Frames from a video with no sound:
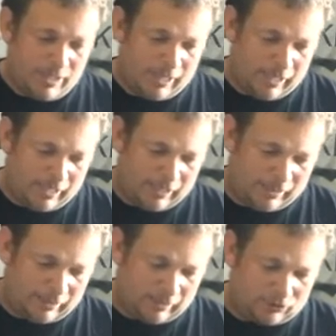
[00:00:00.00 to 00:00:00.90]

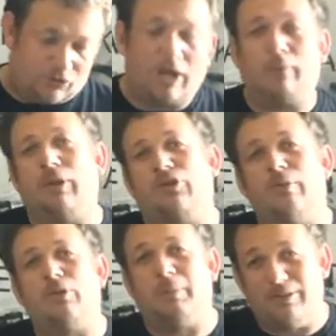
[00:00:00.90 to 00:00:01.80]
And it's not really
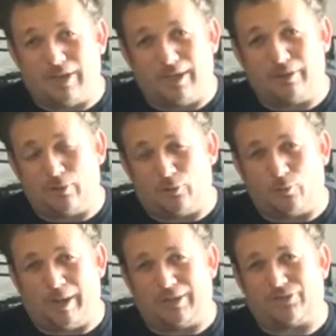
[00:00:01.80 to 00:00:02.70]
something that's been done in the Old
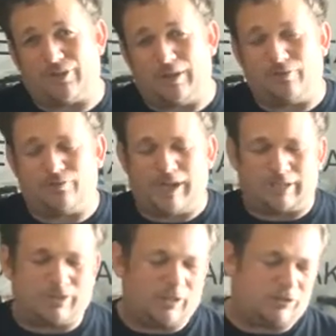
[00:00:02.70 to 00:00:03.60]
West. In
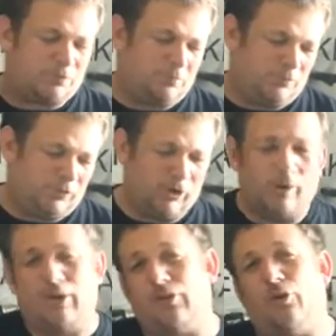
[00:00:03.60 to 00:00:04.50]
fact, it's
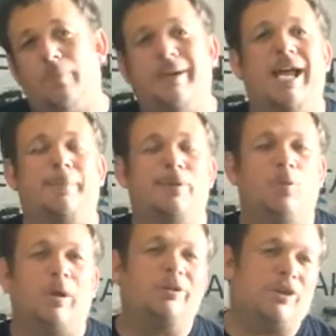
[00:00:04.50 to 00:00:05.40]
theorized it's only been happened
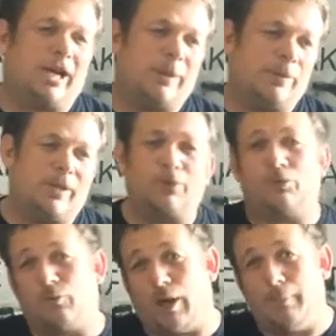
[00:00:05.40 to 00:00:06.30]
one time, and that was
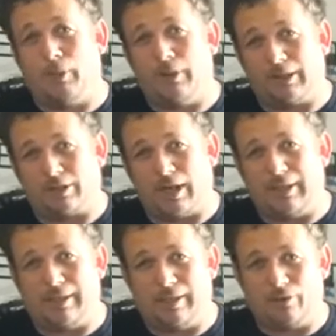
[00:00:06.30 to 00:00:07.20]
with Wild Bill
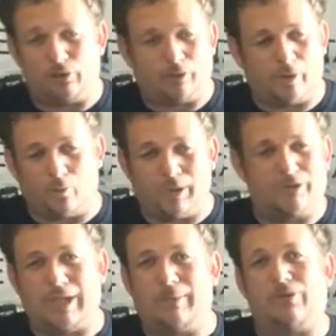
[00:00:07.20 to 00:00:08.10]
Hickok. There's only one
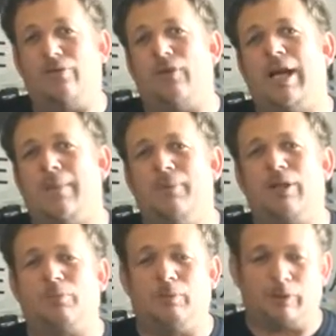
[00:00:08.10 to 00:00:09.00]
time that's ever happened
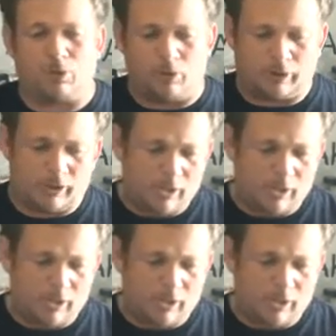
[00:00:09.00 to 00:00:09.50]
that's been recorded,